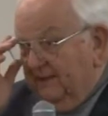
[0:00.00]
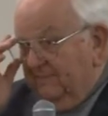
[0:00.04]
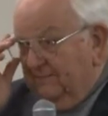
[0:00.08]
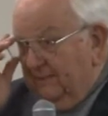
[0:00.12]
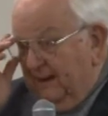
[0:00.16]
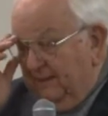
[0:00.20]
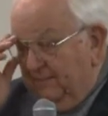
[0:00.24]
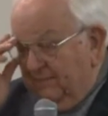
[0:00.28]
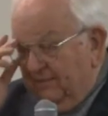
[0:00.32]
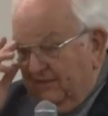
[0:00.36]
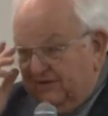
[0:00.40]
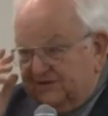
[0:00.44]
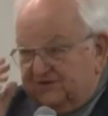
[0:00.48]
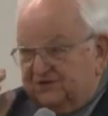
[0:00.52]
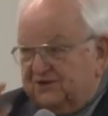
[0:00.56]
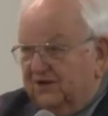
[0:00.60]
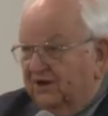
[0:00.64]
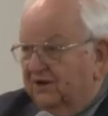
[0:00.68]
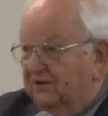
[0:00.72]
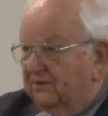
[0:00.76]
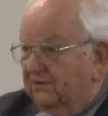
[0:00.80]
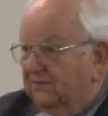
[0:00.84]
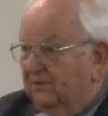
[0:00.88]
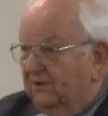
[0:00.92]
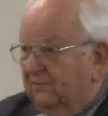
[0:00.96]
maybe the
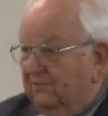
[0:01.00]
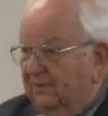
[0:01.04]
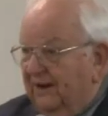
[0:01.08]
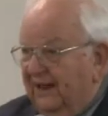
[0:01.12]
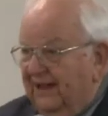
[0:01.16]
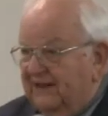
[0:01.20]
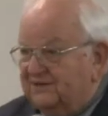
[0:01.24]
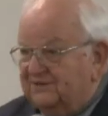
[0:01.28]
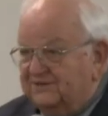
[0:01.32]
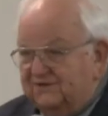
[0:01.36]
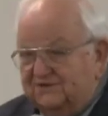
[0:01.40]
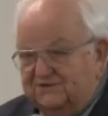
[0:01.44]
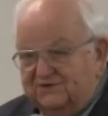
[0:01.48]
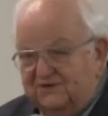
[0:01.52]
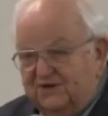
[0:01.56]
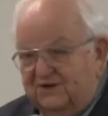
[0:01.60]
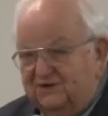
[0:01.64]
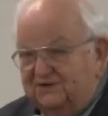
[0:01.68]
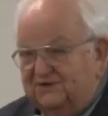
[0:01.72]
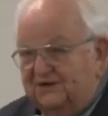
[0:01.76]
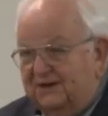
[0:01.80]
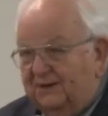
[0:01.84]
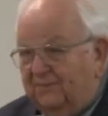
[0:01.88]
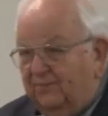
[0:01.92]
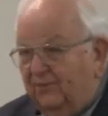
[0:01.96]
sun, a blast of the
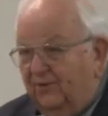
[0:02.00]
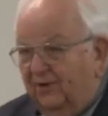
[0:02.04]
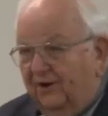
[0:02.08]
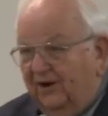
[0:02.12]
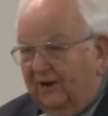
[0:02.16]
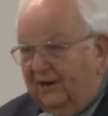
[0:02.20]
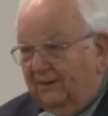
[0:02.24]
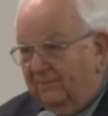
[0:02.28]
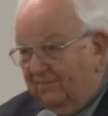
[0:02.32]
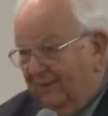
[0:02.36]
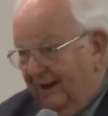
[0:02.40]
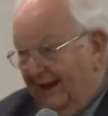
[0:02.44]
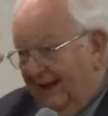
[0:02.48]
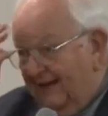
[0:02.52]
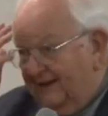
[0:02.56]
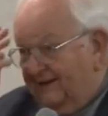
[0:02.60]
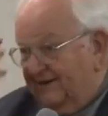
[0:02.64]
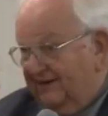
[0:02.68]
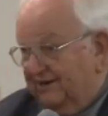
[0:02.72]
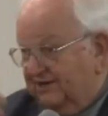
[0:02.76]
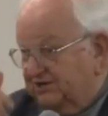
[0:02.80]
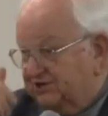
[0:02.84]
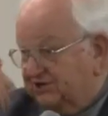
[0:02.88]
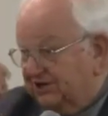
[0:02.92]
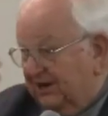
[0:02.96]
sun temporarily
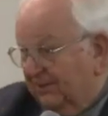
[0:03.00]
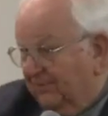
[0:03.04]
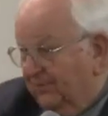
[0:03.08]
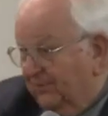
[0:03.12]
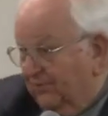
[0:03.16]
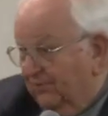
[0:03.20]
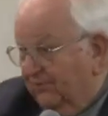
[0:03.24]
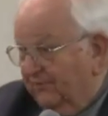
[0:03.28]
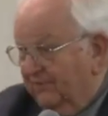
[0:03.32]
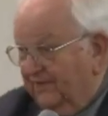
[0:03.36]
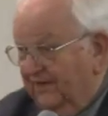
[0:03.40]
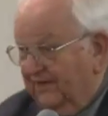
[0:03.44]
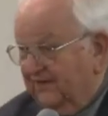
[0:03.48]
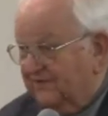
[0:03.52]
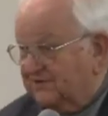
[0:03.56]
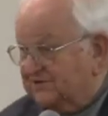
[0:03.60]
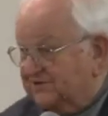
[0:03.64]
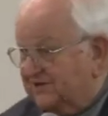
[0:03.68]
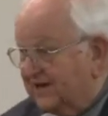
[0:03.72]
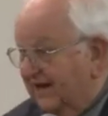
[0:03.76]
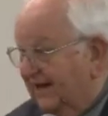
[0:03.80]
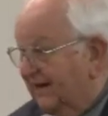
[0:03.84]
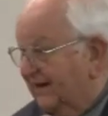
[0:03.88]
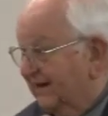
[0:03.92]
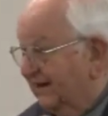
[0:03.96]
blinded a shepherd on the other
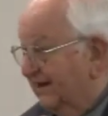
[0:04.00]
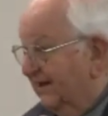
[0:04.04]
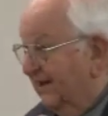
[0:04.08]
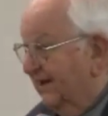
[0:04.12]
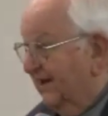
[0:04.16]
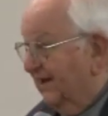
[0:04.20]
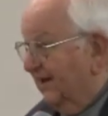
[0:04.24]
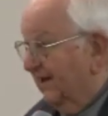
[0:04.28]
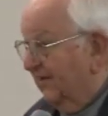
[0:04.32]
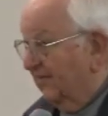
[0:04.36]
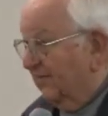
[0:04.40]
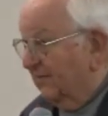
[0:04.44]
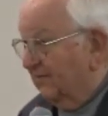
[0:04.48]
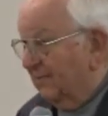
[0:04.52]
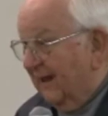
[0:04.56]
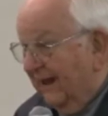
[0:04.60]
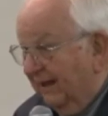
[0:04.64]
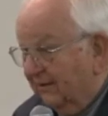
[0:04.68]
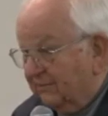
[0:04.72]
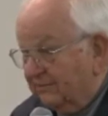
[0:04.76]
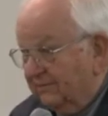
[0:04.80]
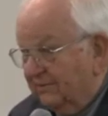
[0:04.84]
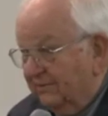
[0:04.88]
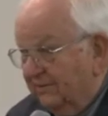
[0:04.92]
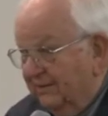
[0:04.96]
side of the
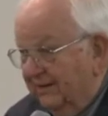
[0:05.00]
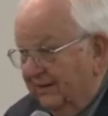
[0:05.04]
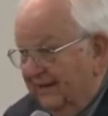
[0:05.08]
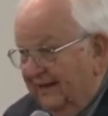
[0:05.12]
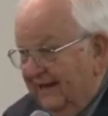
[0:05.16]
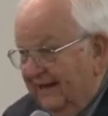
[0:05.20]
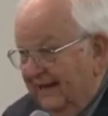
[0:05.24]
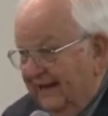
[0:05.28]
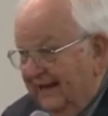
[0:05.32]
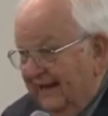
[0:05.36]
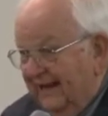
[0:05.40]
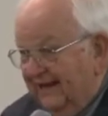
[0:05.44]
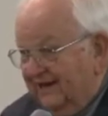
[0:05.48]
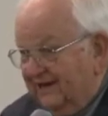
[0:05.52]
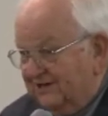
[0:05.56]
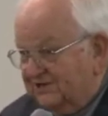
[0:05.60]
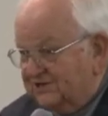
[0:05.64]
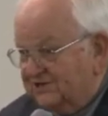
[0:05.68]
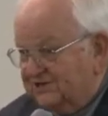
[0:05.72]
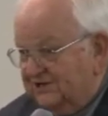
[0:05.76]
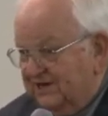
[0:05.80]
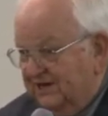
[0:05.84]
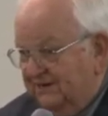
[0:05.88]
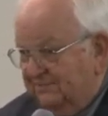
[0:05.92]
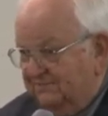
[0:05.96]
mountain, and a
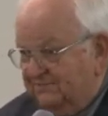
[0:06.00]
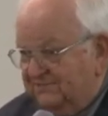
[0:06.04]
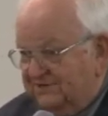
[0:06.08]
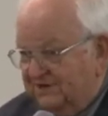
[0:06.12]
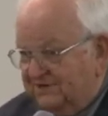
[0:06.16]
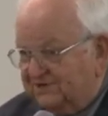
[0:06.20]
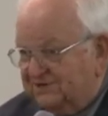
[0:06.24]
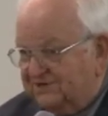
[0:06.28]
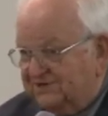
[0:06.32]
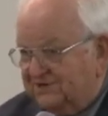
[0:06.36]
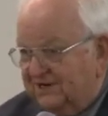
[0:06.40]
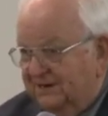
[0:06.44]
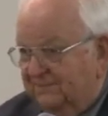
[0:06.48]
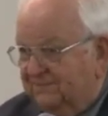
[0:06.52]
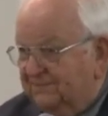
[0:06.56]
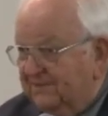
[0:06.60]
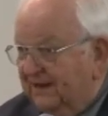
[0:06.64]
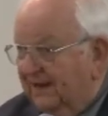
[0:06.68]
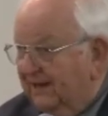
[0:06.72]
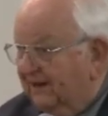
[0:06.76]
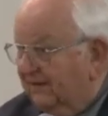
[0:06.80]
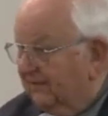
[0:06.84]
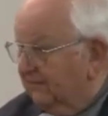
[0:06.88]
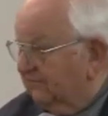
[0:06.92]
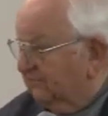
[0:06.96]
sheep just slipped
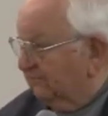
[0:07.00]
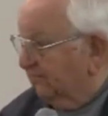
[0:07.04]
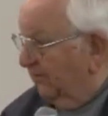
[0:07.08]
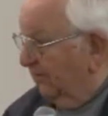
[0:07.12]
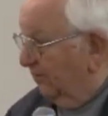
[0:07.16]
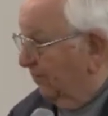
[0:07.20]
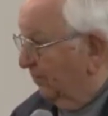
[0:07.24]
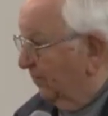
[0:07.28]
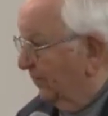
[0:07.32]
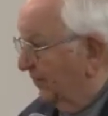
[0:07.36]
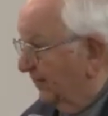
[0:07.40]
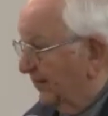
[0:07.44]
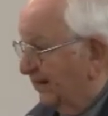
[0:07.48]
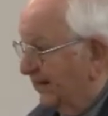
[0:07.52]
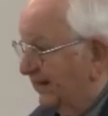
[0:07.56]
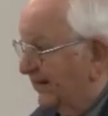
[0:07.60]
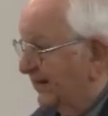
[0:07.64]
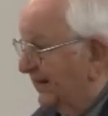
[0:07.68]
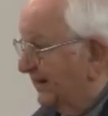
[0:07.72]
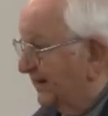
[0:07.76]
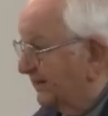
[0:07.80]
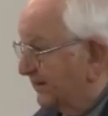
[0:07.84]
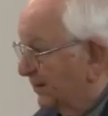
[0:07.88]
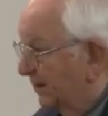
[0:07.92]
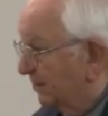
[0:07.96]
out of the fold that he
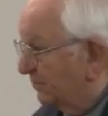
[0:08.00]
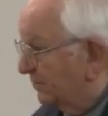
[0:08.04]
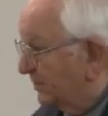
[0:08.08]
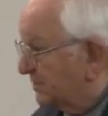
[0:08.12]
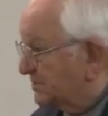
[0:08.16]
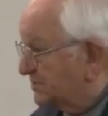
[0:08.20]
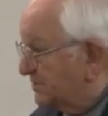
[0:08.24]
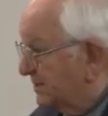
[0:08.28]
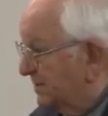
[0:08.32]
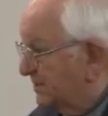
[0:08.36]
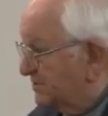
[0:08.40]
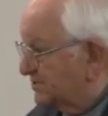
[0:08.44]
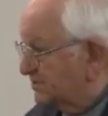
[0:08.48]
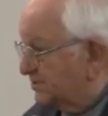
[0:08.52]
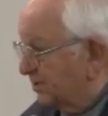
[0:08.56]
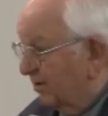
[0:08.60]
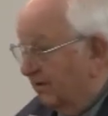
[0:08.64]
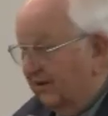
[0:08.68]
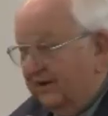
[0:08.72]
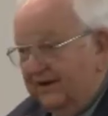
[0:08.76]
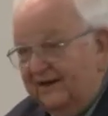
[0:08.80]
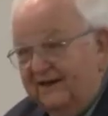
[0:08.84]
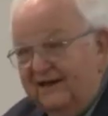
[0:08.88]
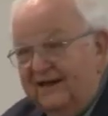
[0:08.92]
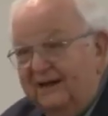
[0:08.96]
didn't notice,
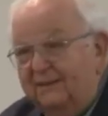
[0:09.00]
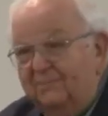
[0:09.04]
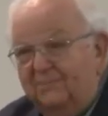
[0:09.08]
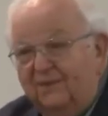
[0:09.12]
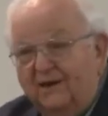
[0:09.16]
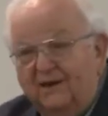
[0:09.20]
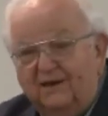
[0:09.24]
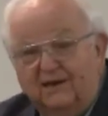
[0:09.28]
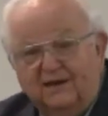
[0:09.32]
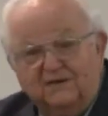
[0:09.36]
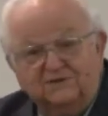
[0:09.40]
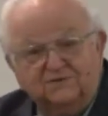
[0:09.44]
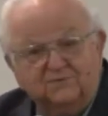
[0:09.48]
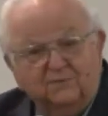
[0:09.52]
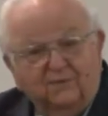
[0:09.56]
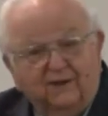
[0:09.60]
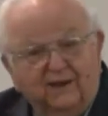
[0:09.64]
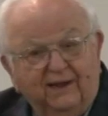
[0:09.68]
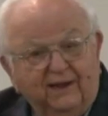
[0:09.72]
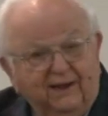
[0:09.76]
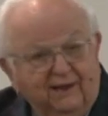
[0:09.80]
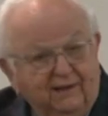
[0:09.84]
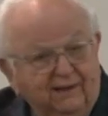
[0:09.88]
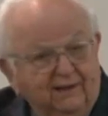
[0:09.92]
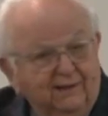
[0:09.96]
started nibbling its
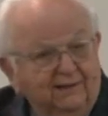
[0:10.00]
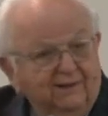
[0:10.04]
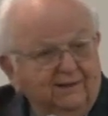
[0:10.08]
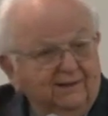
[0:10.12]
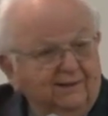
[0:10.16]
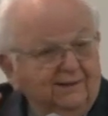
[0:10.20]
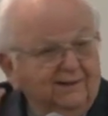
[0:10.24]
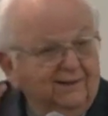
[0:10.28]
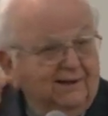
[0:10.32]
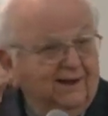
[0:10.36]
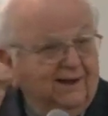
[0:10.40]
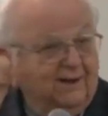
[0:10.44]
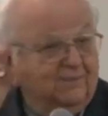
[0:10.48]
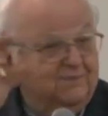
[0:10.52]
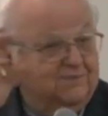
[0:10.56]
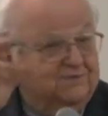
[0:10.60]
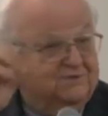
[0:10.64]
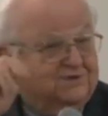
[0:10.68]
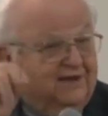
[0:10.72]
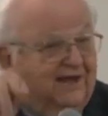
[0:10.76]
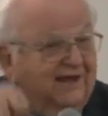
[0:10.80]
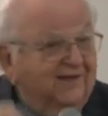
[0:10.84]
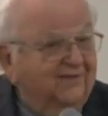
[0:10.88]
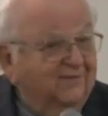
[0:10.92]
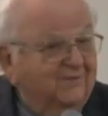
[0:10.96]
way up the
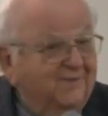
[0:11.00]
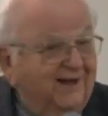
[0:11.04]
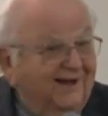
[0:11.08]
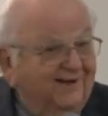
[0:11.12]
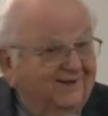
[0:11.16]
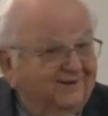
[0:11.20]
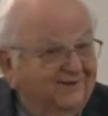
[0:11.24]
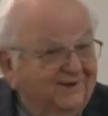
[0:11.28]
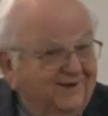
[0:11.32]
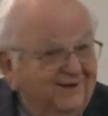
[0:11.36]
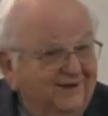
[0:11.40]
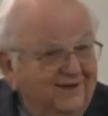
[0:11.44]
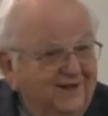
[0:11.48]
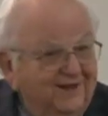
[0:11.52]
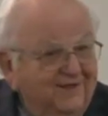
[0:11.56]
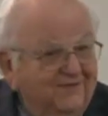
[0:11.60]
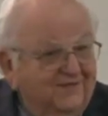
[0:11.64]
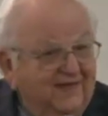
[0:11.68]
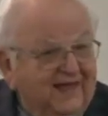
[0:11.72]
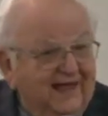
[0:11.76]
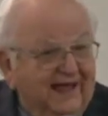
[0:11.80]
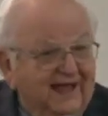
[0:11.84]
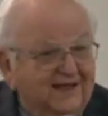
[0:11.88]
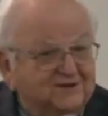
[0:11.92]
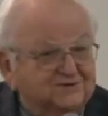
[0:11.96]
side of the mountain.
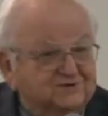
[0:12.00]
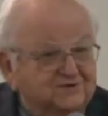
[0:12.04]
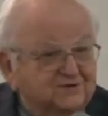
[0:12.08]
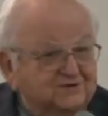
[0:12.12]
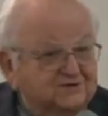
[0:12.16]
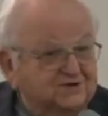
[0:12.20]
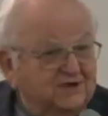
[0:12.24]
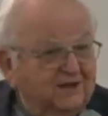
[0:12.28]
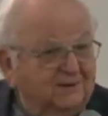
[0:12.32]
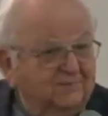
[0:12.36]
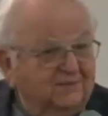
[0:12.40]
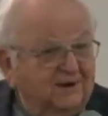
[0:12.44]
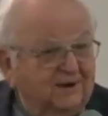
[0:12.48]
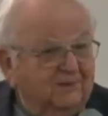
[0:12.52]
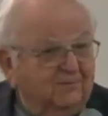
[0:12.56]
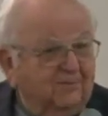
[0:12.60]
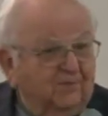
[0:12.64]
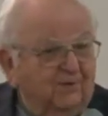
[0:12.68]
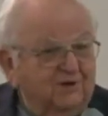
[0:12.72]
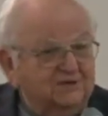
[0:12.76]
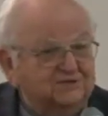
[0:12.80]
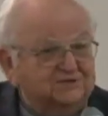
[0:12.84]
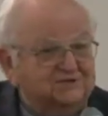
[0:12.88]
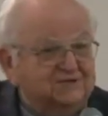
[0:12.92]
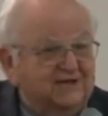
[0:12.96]
The answer's coming up
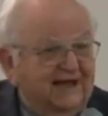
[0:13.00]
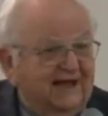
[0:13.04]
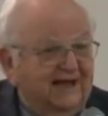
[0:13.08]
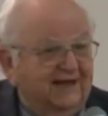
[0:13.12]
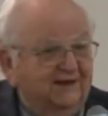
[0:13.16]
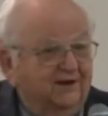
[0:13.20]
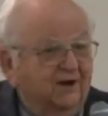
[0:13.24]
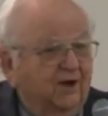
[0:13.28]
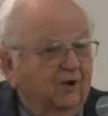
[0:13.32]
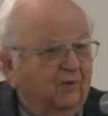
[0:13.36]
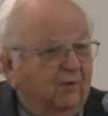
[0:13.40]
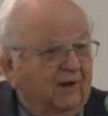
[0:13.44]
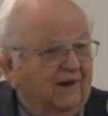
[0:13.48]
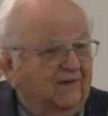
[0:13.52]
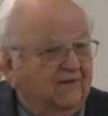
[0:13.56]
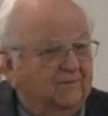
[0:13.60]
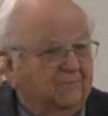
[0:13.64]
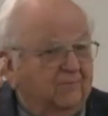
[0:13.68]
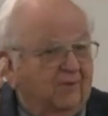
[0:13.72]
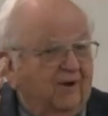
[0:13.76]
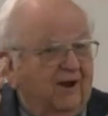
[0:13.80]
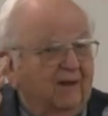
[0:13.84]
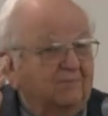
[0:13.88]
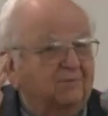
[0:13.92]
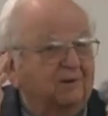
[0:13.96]
one side while the
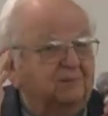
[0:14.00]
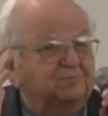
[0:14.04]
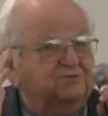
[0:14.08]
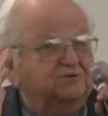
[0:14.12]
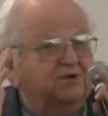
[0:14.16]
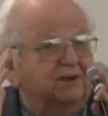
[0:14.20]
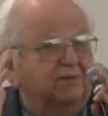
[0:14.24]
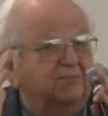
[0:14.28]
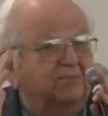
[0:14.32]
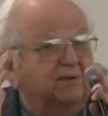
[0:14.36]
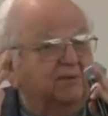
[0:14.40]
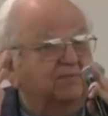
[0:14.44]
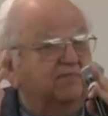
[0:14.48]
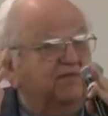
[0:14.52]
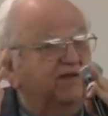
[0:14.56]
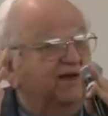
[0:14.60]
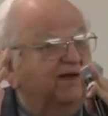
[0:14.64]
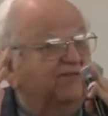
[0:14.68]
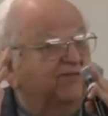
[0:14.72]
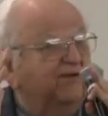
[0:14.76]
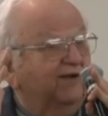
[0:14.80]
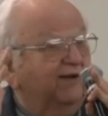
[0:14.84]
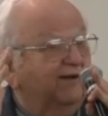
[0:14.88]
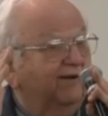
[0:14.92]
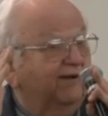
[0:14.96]
problem's coming up the
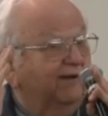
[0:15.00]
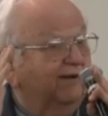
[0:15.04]
other.